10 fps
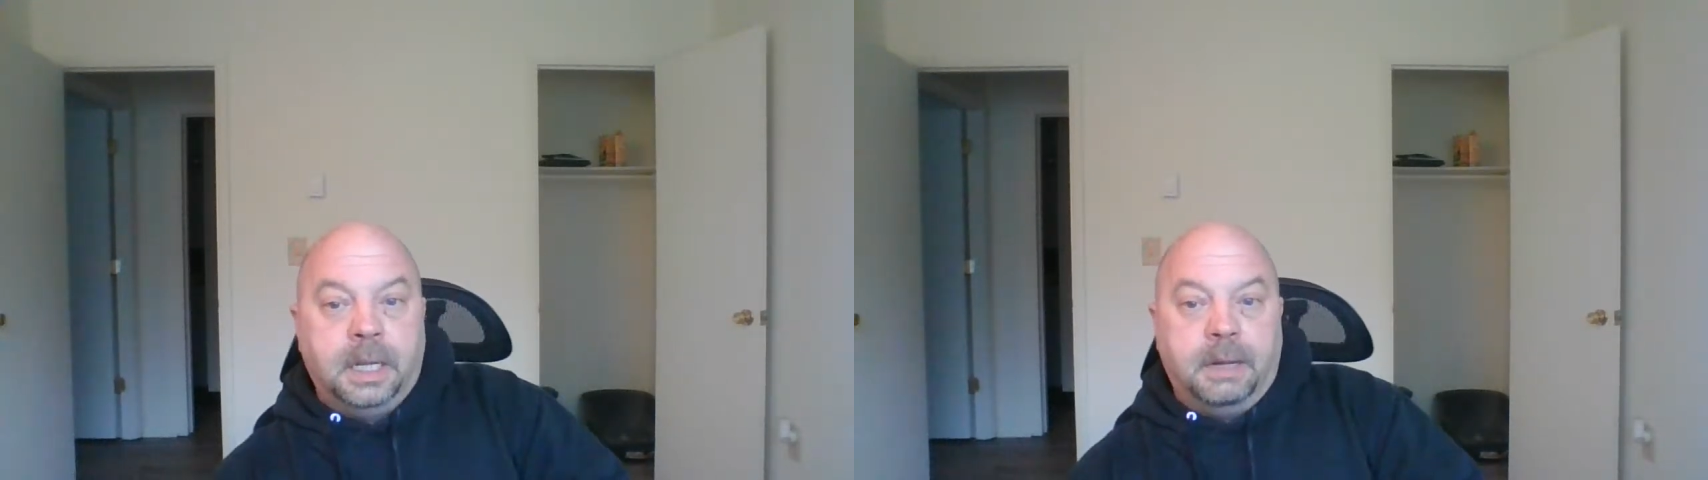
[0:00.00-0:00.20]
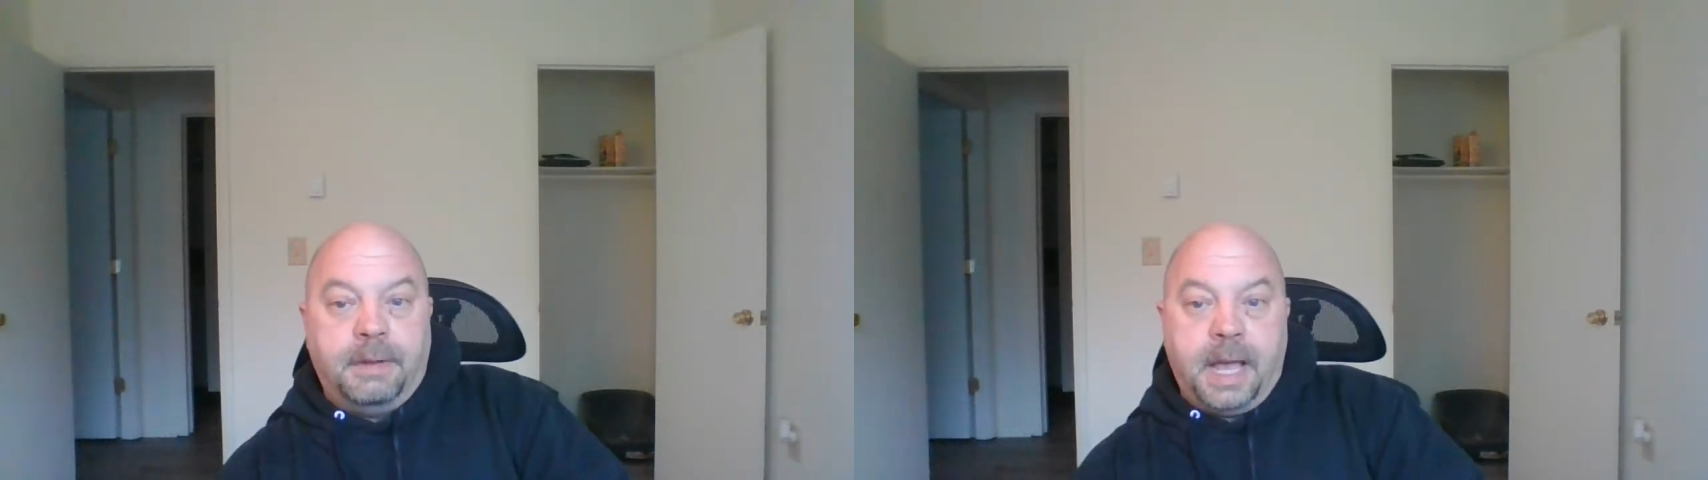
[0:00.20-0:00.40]

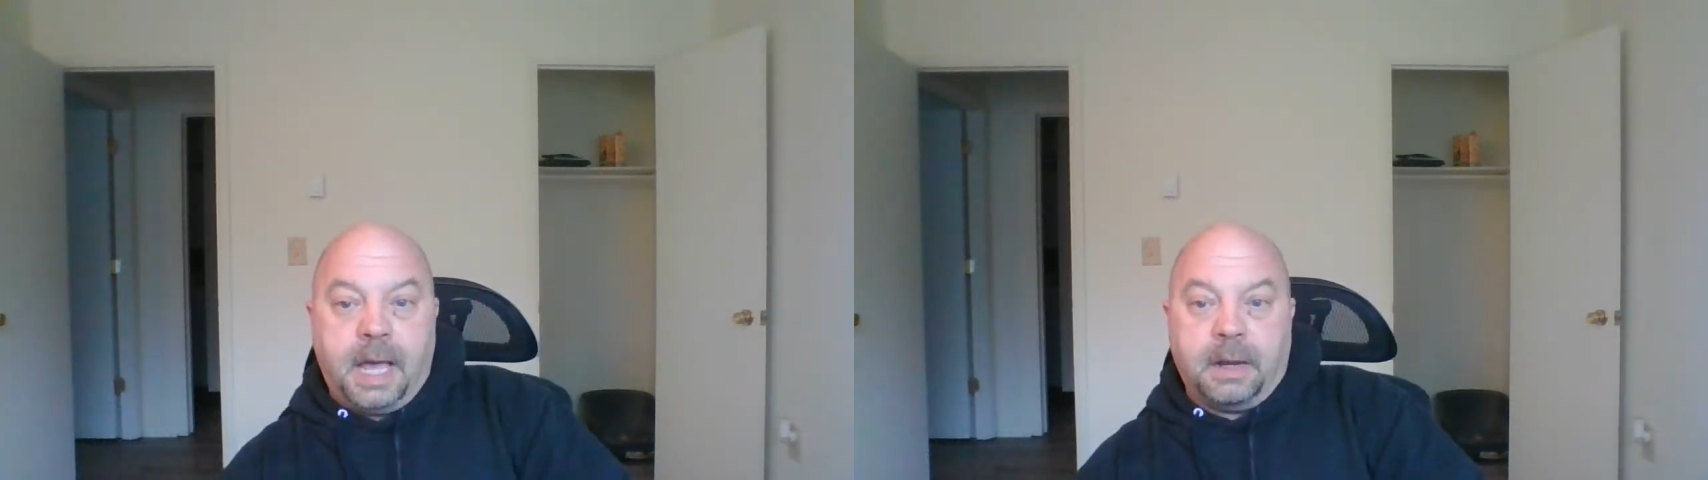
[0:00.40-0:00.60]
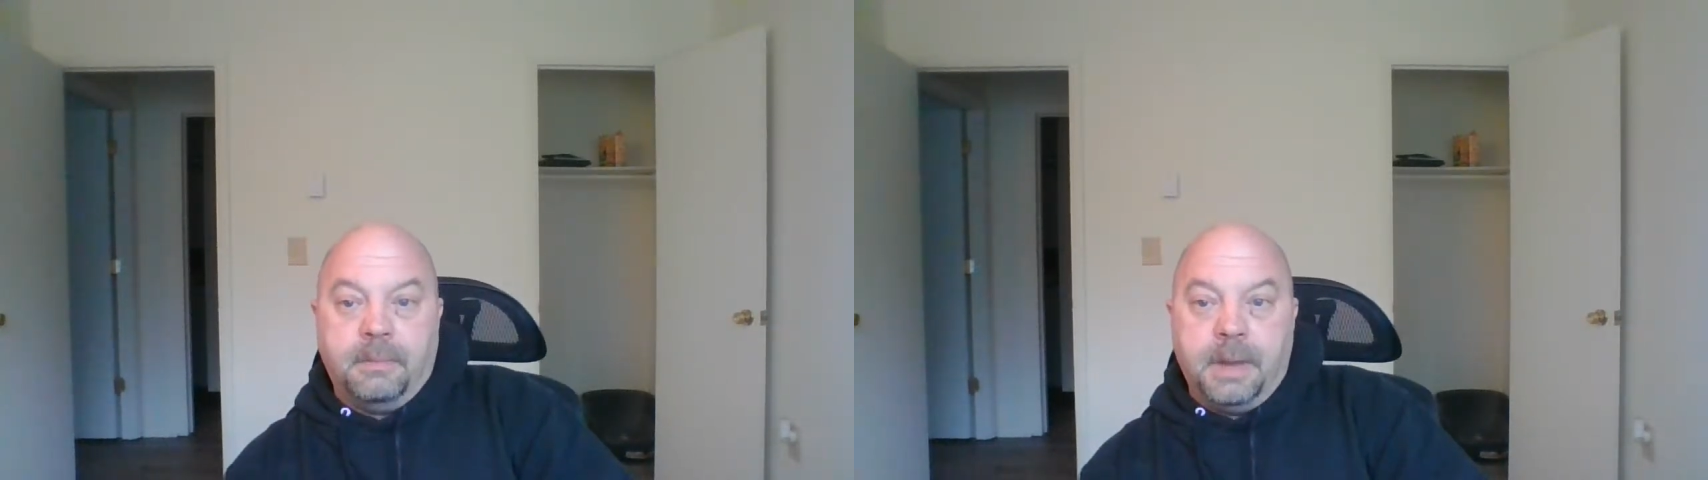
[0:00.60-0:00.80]
of
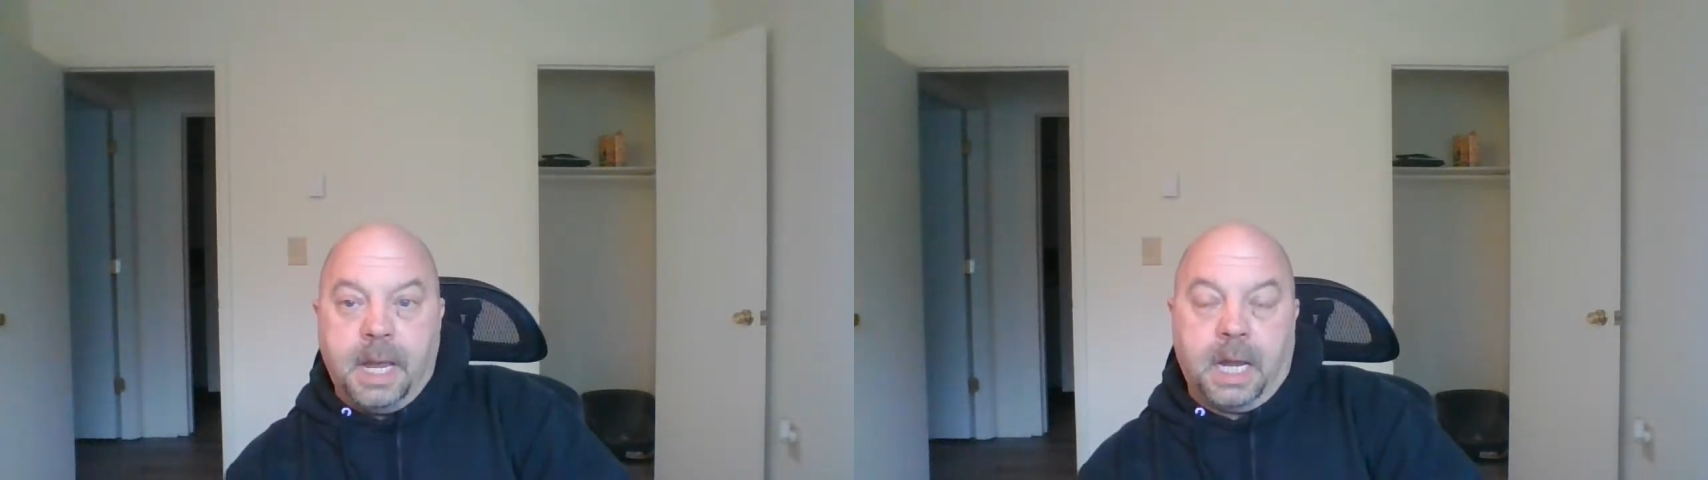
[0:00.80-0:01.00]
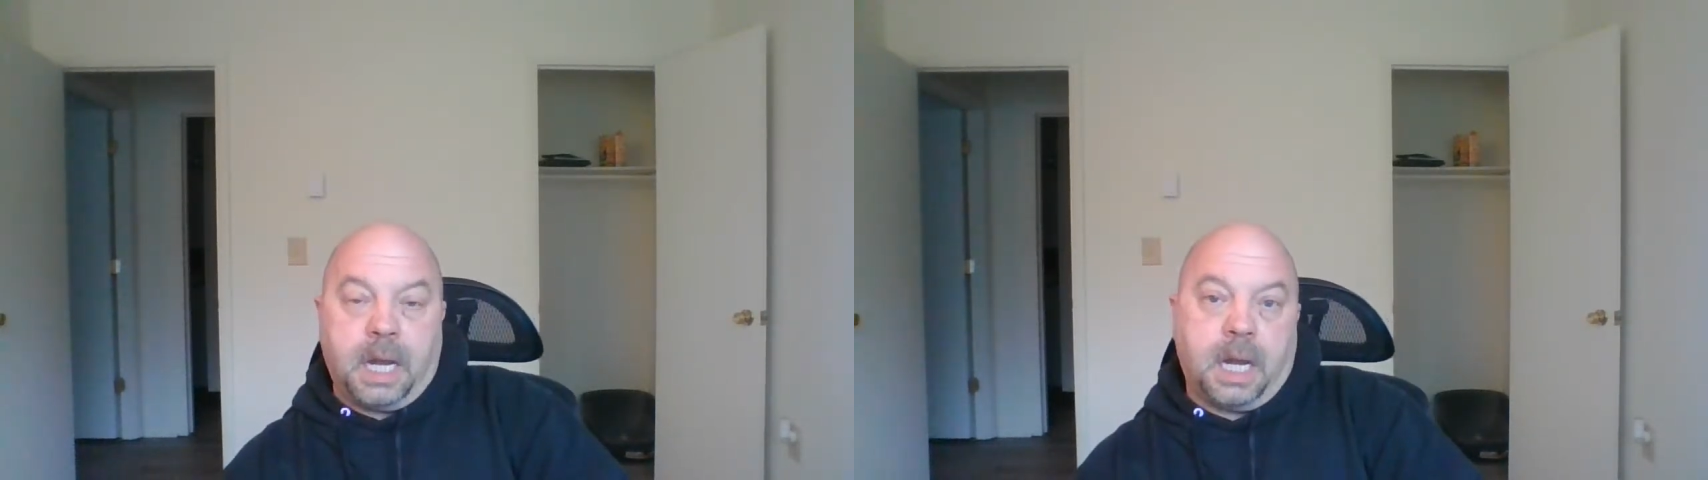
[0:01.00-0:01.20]
how to
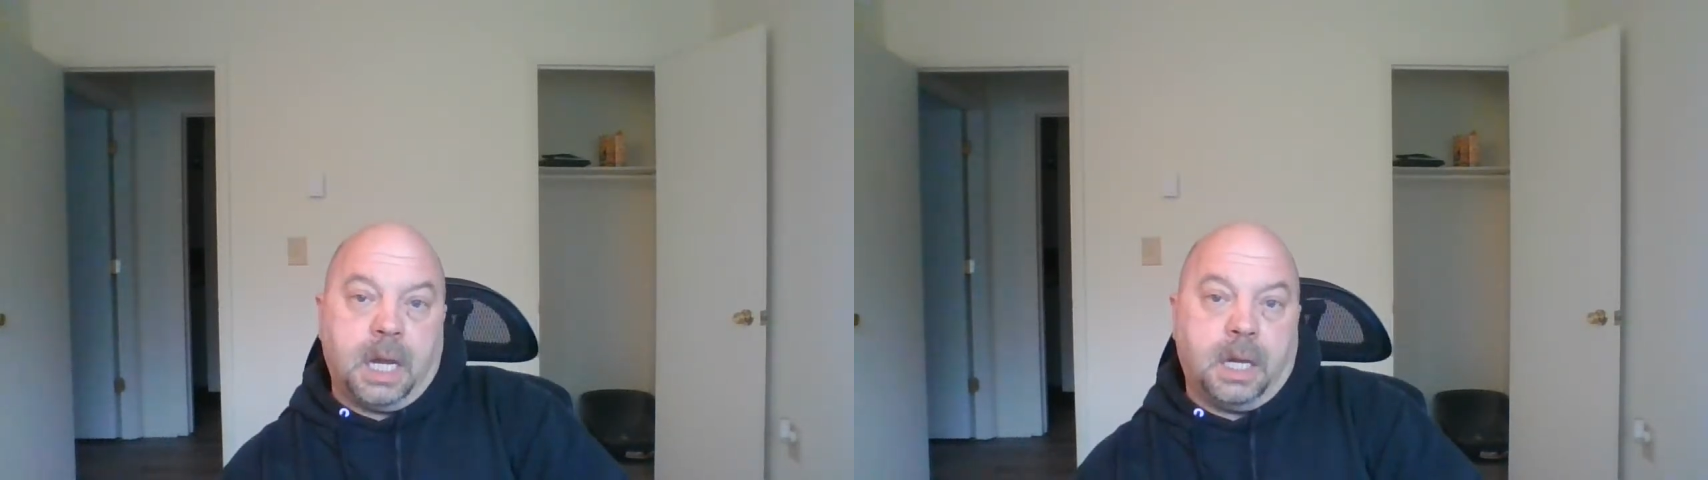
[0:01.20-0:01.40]
make